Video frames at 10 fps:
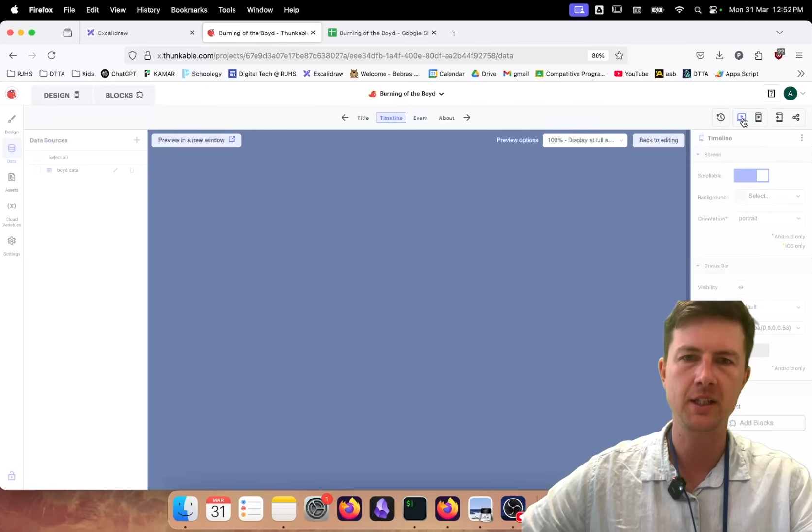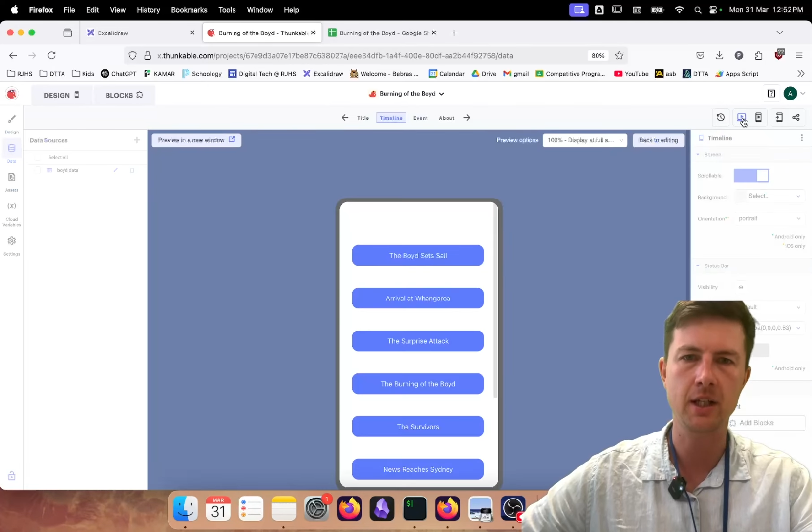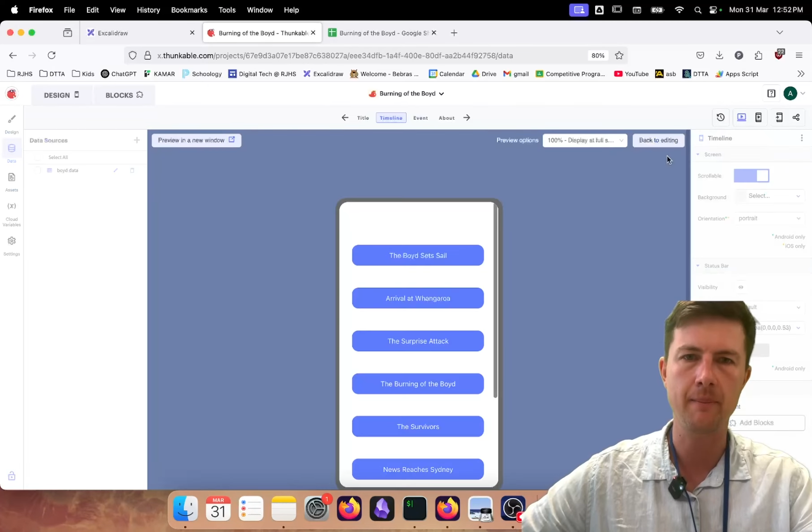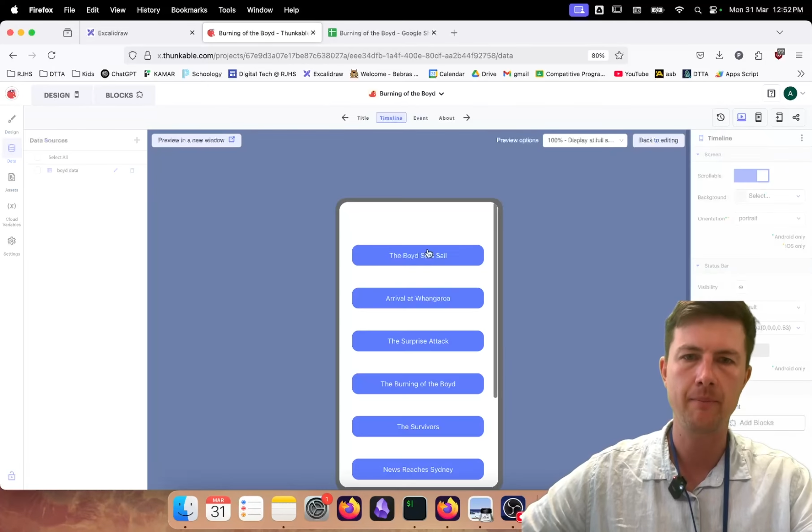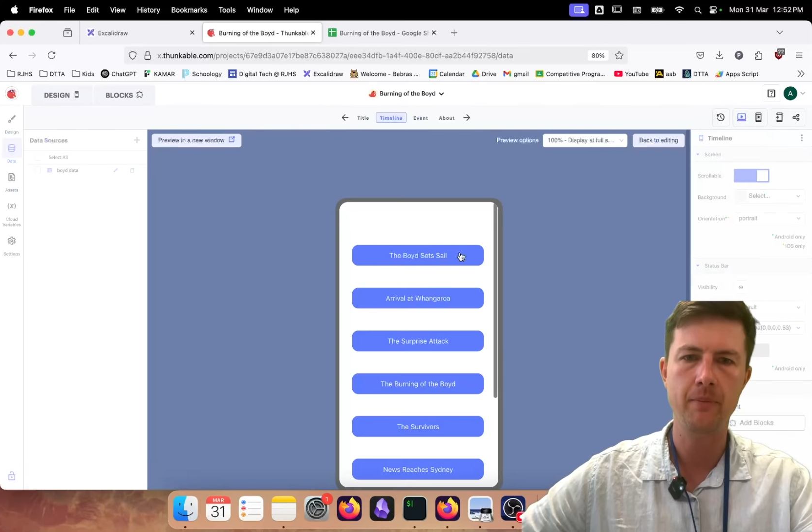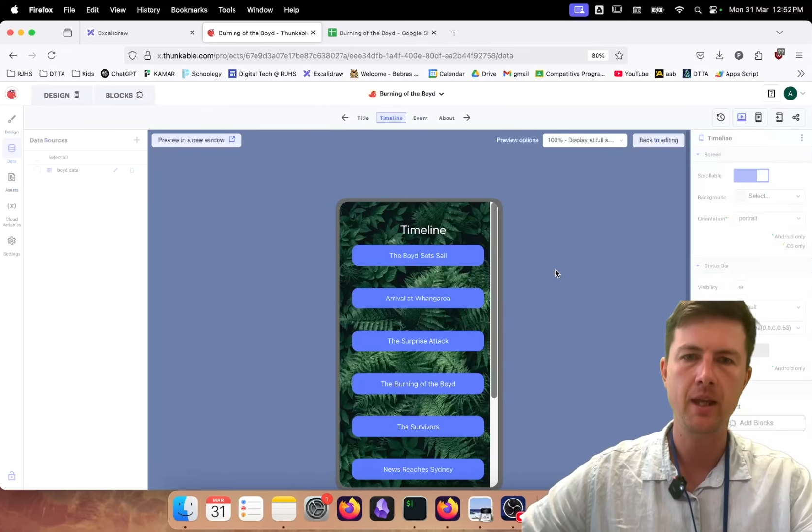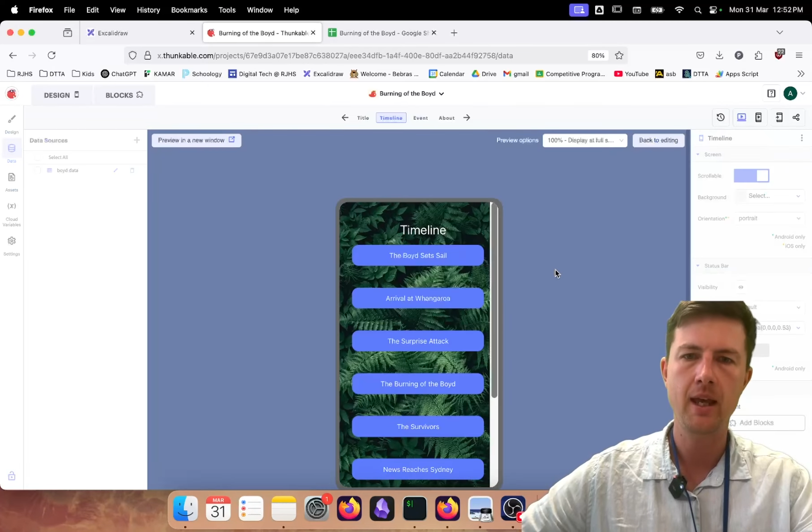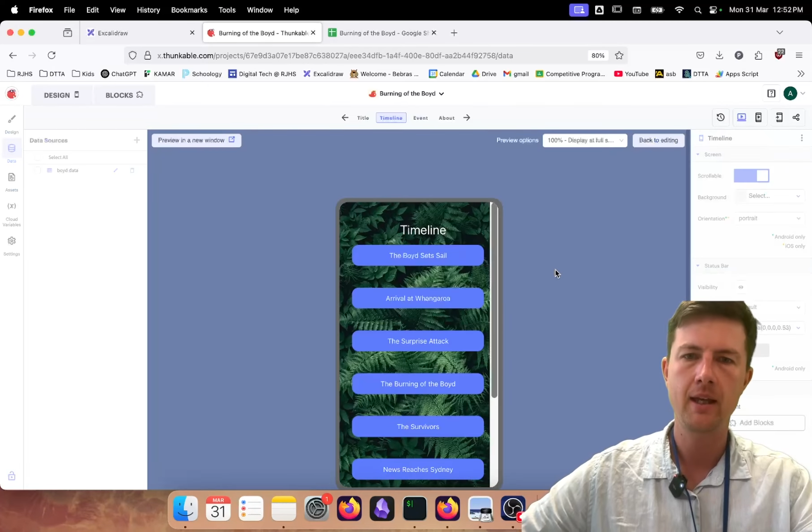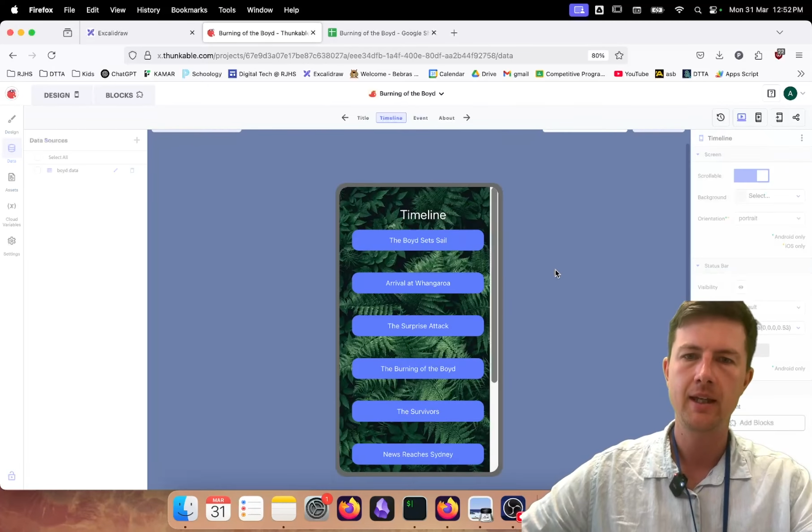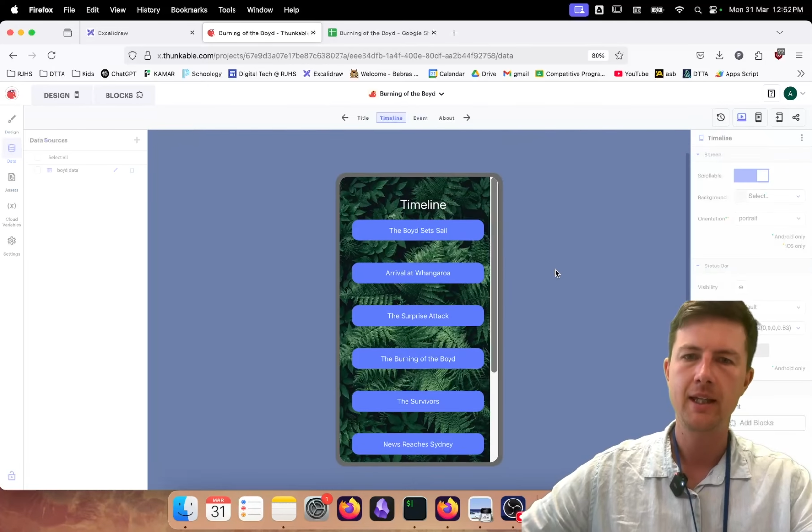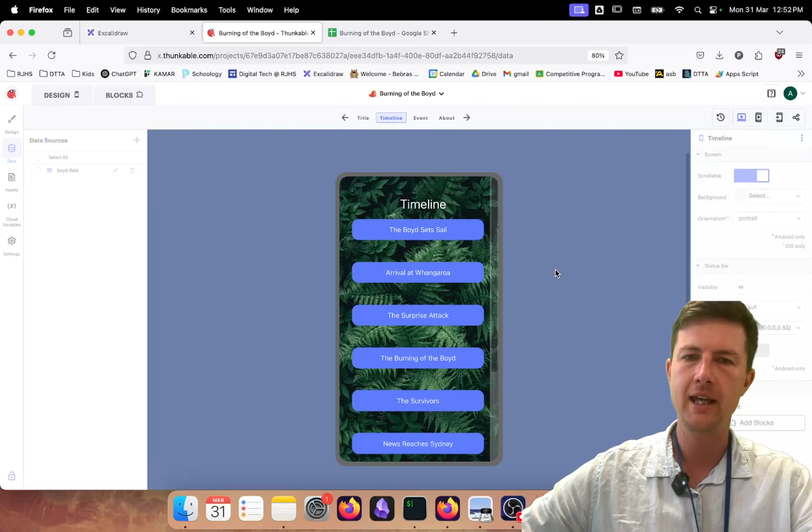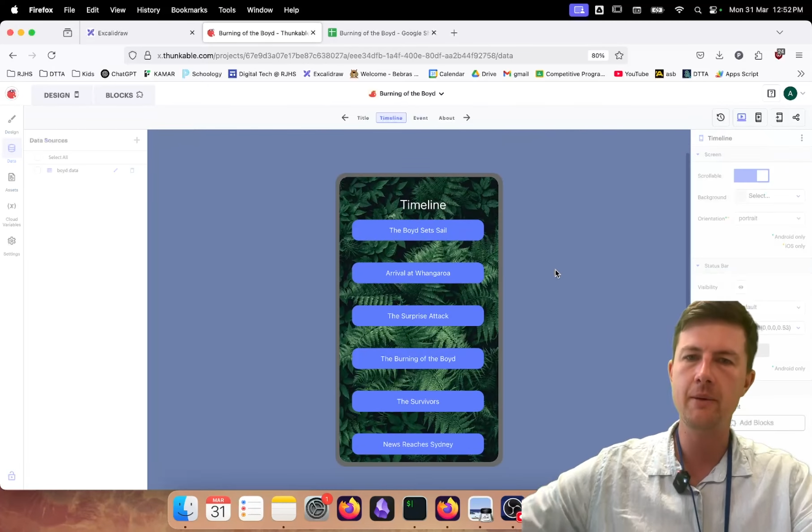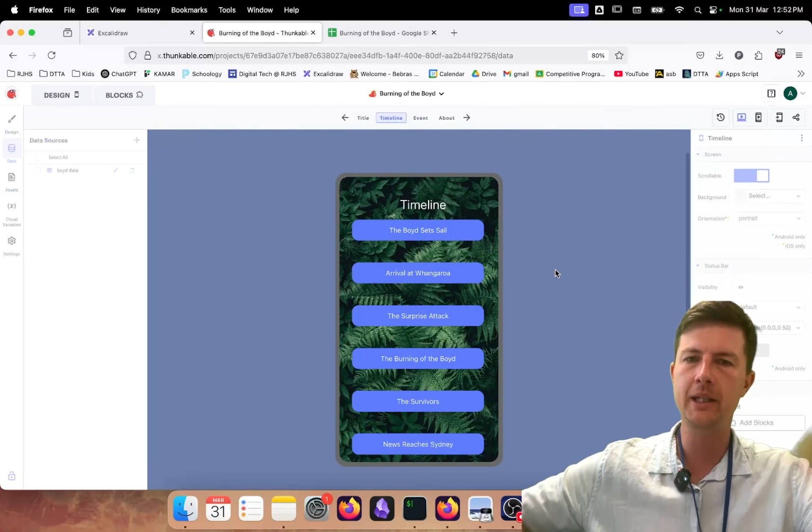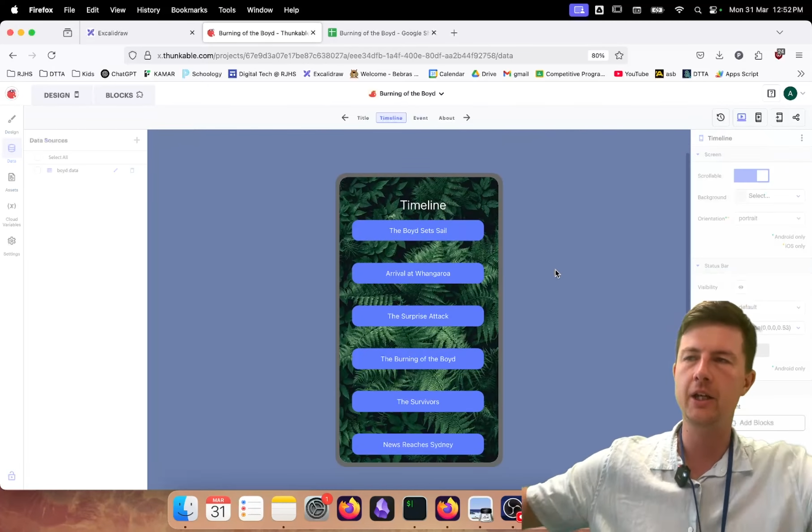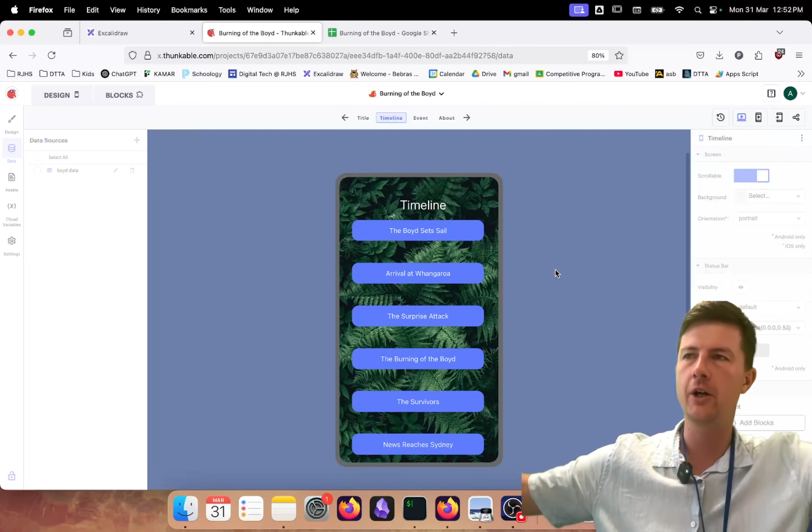time. Here
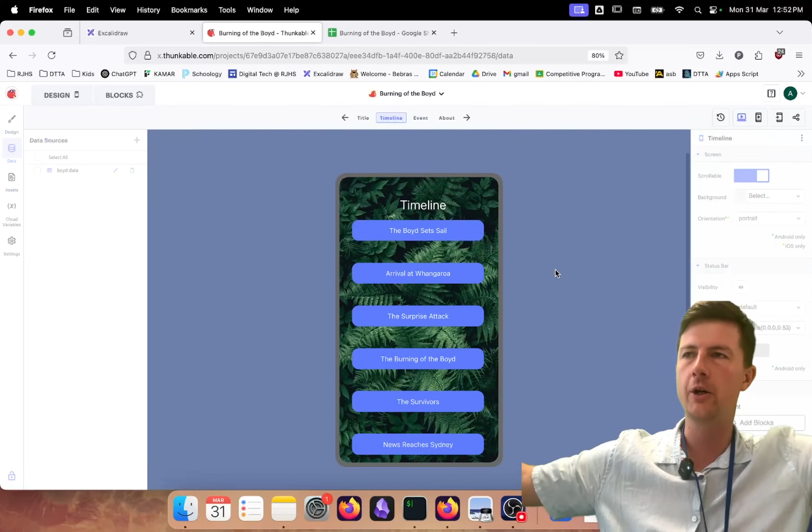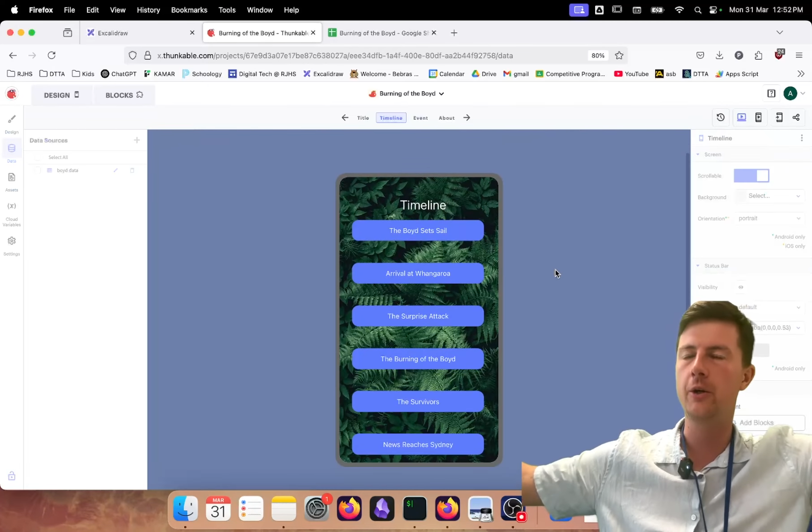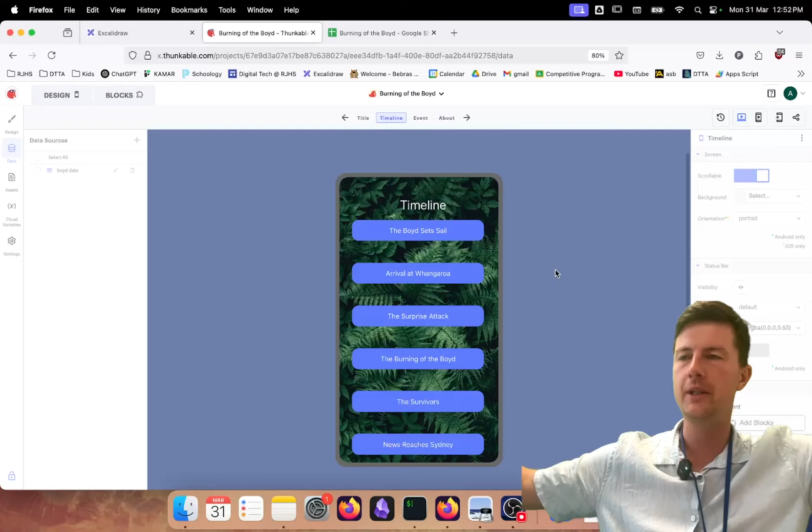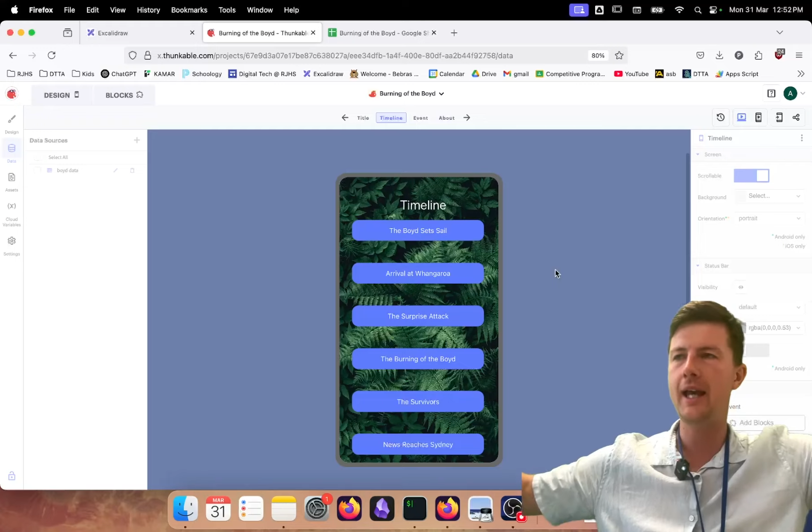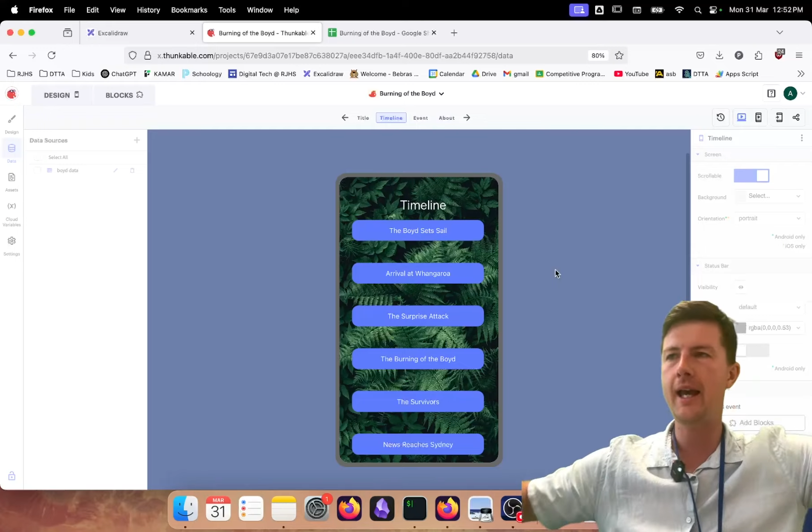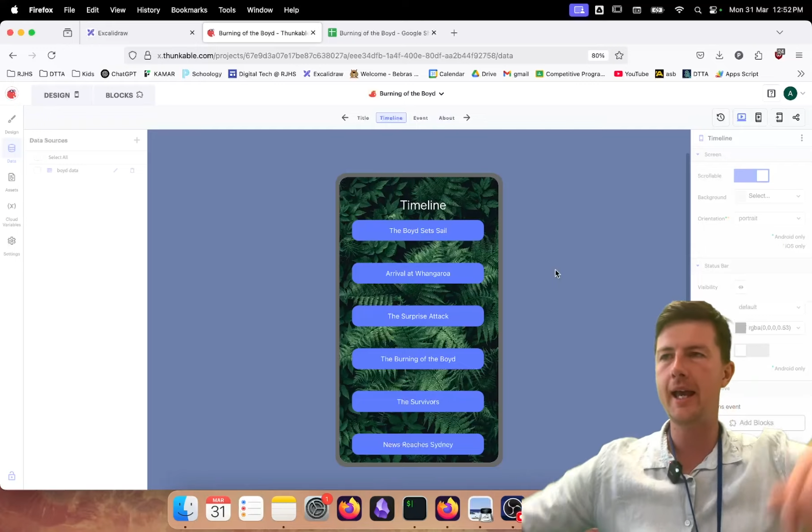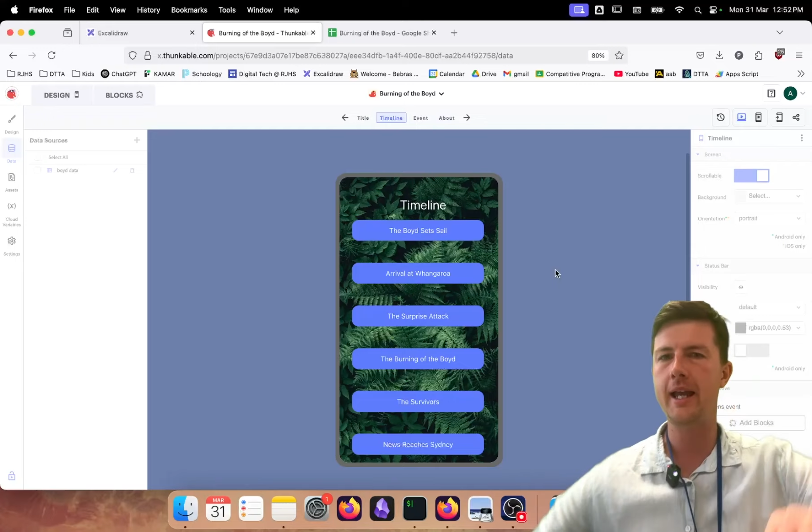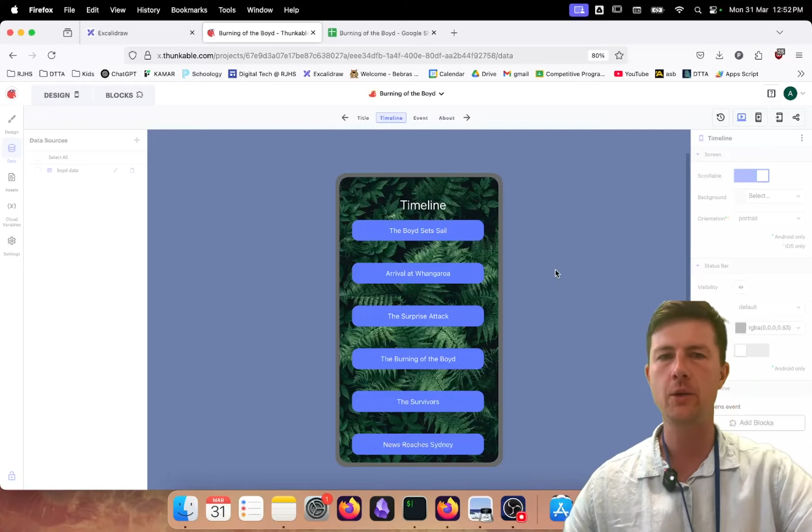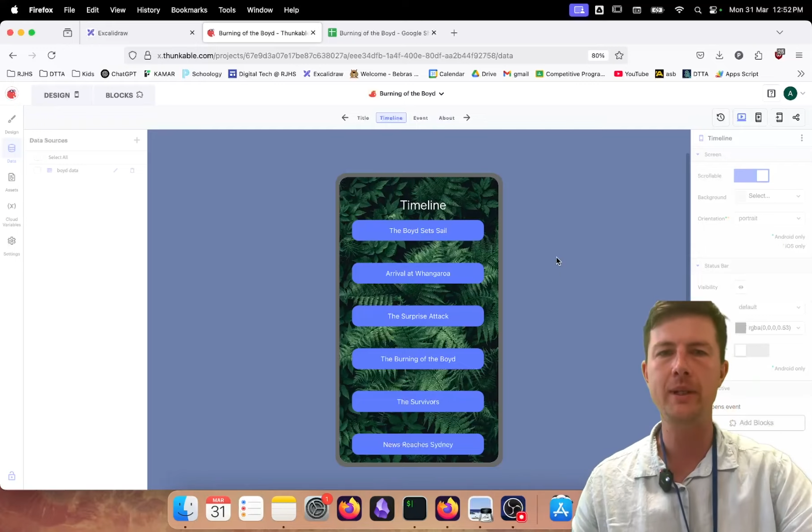we go. Yay!